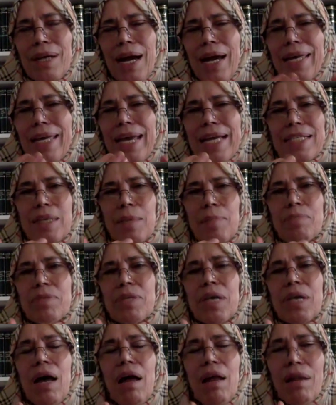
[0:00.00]
I
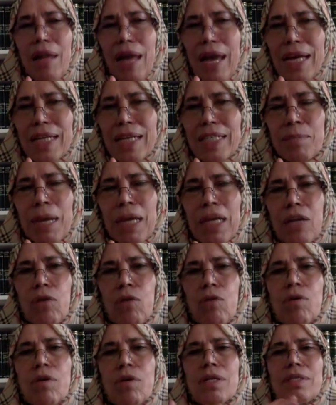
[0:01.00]
accept Allah is my
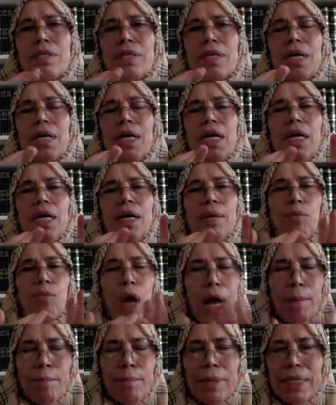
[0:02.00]
Lord
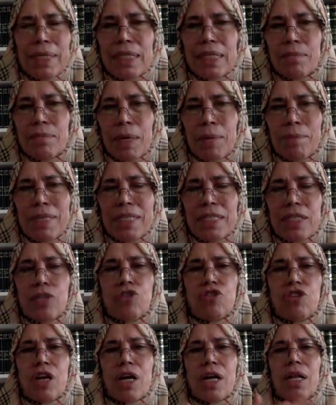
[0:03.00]
Muhammad is my
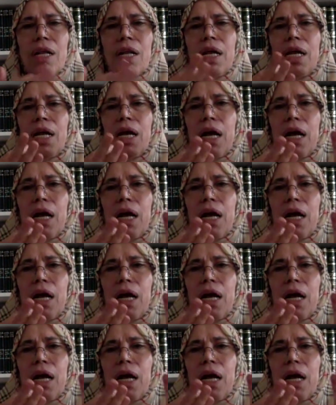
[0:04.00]
messenger